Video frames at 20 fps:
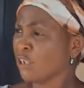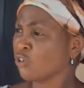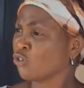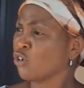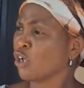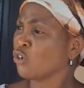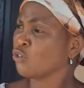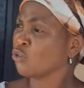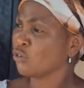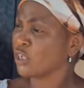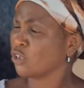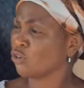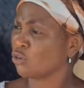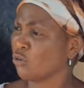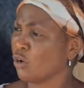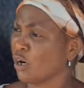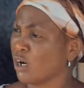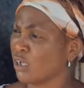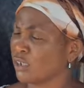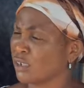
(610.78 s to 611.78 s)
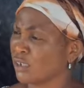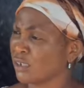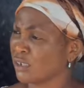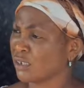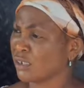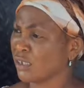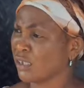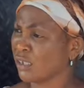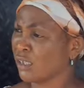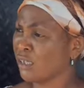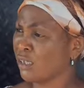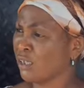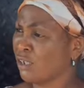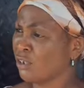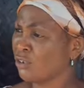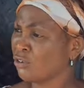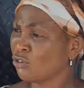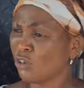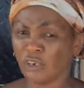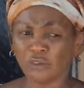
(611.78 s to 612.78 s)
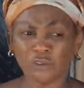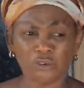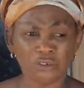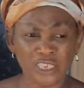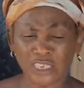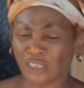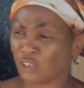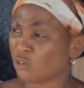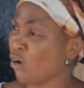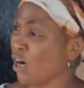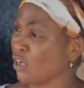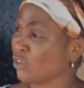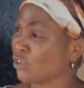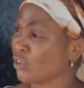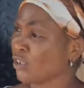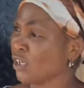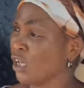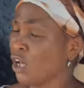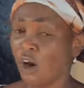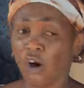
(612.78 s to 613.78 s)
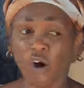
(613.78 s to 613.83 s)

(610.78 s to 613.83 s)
Please don't do this to us. Don't do this to us.